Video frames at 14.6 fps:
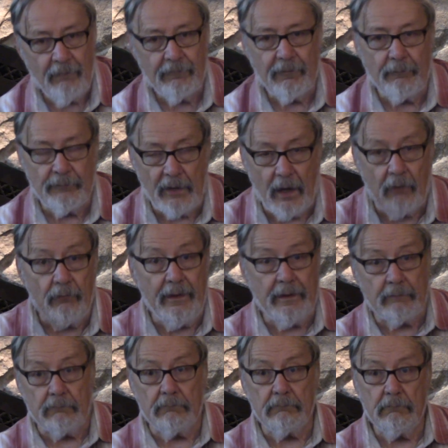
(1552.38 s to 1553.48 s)
from
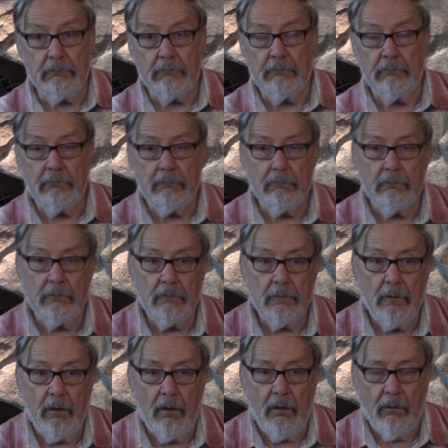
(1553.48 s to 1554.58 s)
downwind
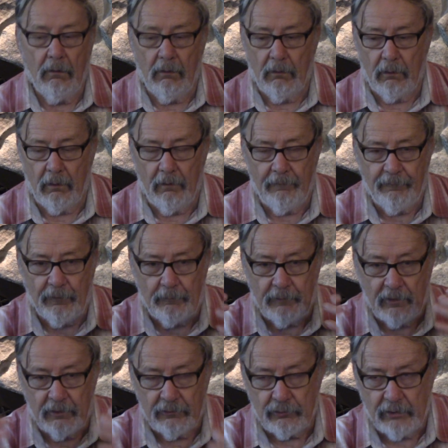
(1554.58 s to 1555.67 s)
or from
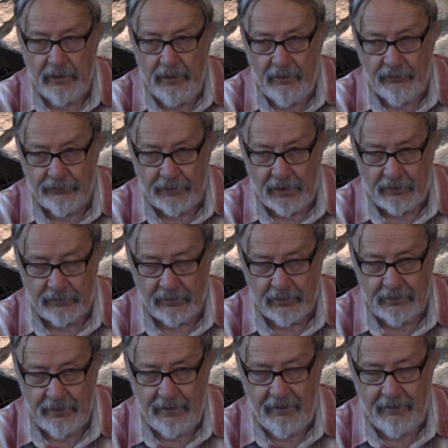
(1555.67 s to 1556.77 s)
your trail sense
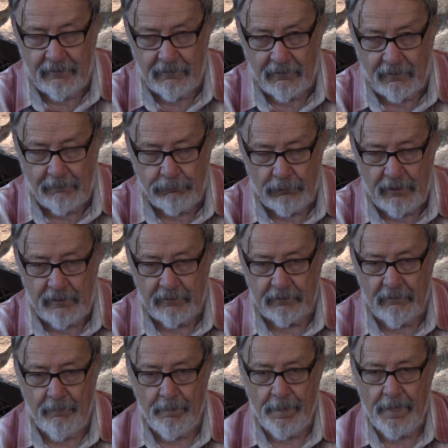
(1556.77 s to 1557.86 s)
leading to the place.
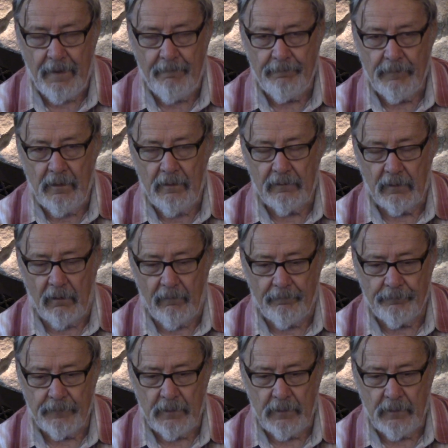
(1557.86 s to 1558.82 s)
So,